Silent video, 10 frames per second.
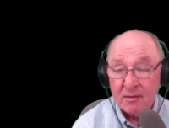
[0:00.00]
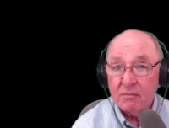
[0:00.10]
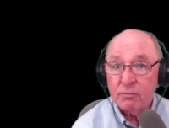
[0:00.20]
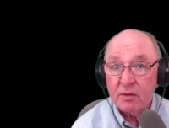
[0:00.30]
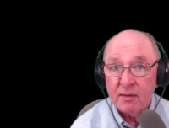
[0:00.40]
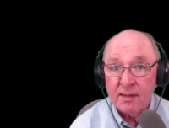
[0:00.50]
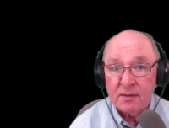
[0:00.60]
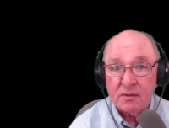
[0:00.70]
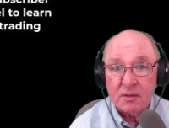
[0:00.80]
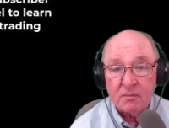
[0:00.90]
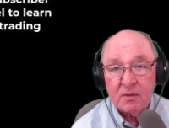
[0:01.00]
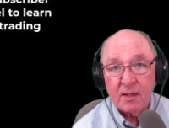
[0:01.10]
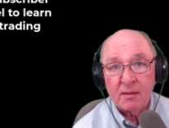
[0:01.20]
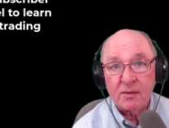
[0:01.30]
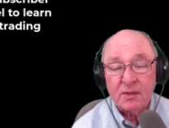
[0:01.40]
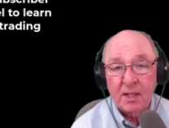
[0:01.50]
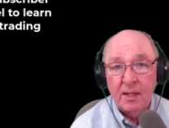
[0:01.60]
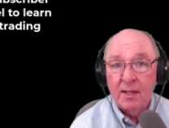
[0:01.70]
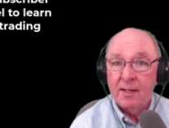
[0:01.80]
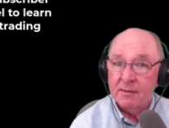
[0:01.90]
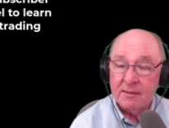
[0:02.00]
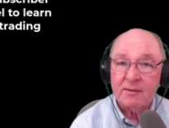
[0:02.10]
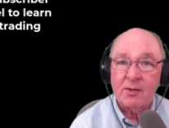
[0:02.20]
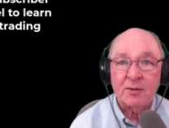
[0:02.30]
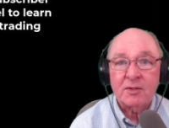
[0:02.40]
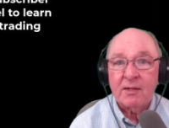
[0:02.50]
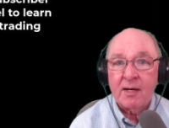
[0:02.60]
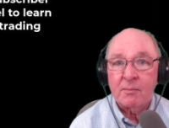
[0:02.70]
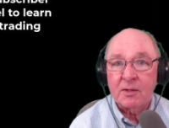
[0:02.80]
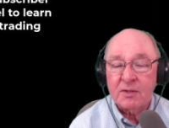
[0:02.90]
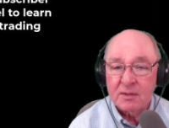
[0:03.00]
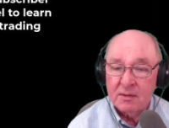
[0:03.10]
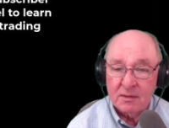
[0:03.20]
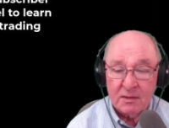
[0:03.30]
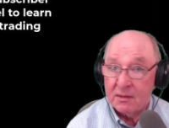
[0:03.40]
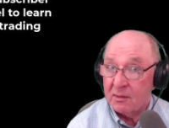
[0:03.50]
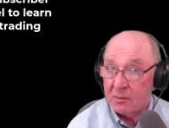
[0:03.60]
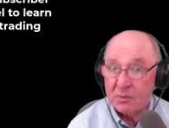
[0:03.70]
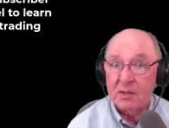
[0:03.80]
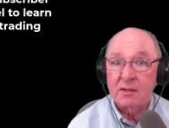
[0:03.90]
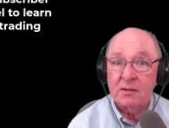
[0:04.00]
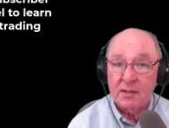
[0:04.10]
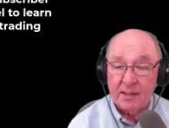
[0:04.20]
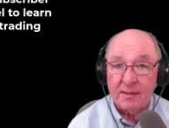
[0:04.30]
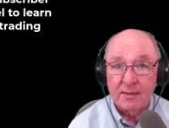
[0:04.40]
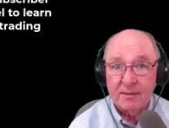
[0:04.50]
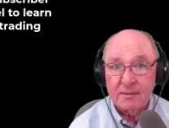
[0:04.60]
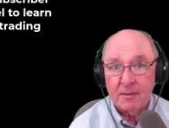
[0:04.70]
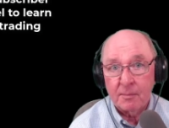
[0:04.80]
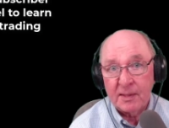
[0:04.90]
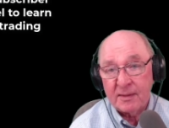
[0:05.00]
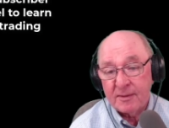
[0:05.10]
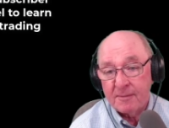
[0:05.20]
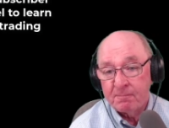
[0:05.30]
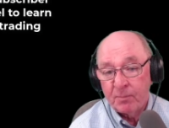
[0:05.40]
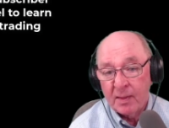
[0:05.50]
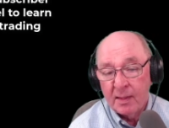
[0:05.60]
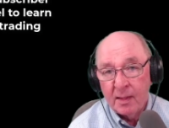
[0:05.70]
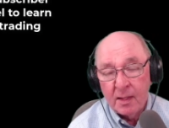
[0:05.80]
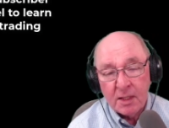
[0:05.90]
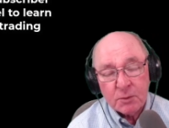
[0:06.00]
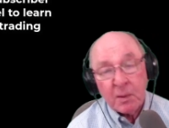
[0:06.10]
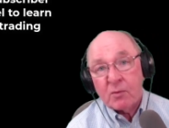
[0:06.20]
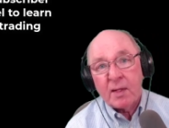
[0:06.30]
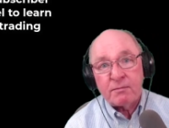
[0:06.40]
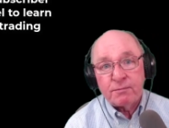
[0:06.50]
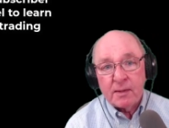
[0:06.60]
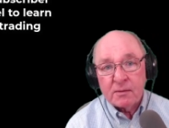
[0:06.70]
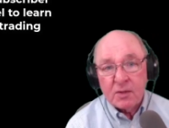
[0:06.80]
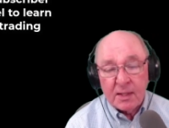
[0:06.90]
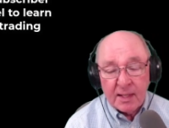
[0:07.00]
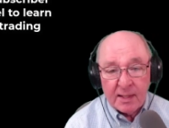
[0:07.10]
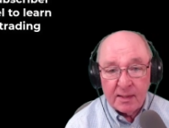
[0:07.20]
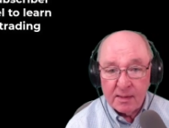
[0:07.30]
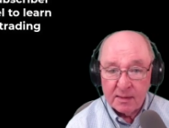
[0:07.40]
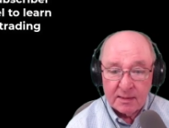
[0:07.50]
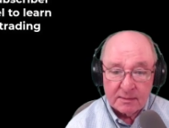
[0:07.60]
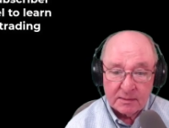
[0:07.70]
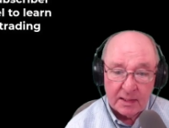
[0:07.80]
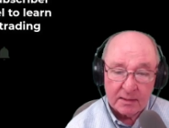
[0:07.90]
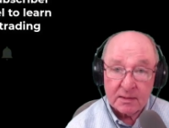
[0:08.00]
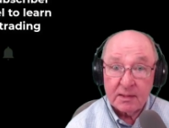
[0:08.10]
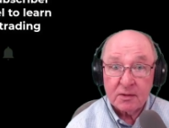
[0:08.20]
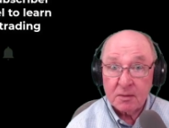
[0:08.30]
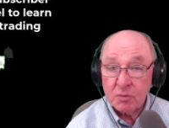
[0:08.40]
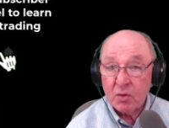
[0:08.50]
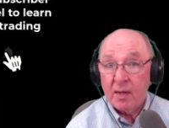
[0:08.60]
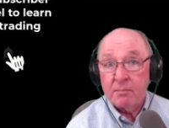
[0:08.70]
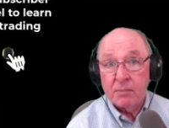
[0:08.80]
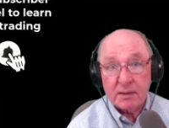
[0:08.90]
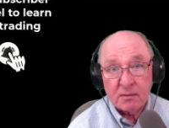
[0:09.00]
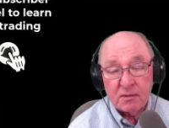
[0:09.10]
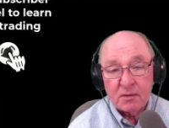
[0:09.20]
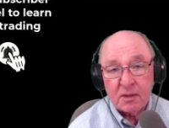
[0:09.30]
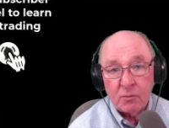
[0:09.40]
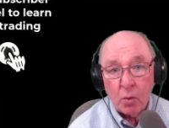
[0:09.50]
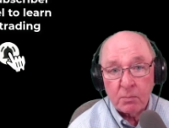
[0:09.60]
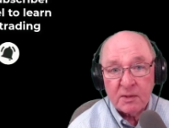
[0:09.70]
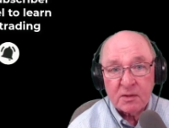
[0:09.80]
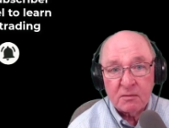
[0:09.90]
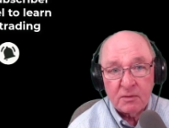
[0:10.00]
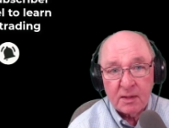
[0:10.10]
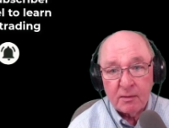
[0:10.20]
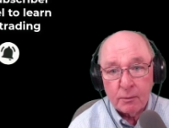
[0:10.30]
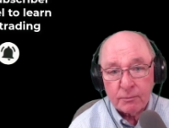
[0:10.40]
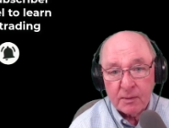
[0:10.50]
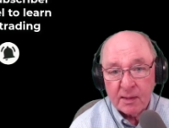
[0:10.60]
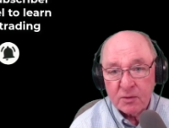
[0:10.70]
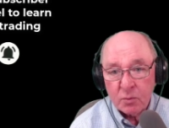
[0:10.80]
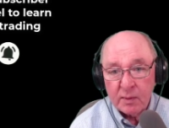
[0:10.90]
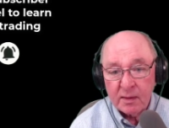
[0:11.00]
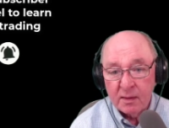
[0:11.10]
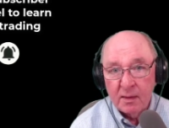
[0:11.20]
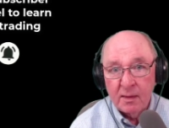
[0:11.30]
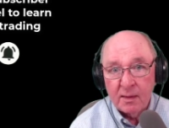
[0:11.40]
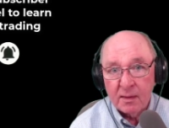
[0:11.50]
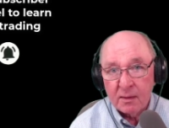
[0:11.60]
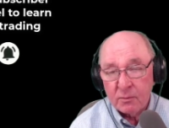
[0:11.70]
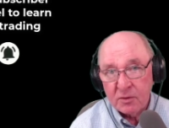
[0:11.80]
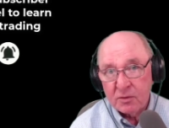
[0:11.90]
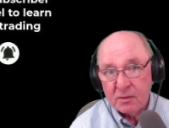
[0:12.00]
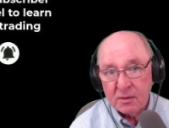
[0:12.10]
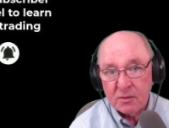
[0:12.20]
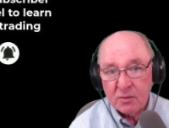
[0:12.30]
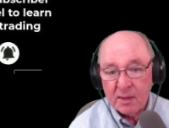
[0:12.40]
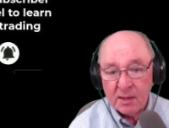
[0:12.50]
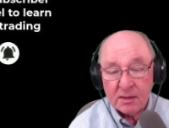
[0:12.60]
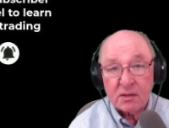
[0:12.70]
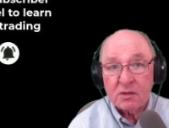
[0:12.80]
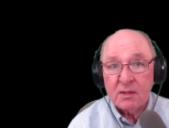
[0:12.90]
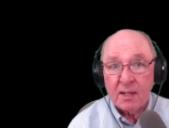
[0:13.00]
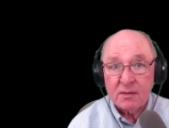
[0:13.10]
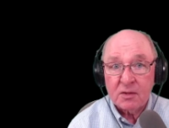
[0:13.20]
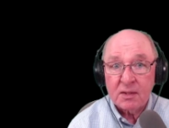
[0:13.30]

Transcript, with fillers: you for thousands of dollars, and they're called scammers. Don't take the bait. It's been great fun today. Hit the subscribe button so you won't miss the video for next week, and I wish you good trading. This is Don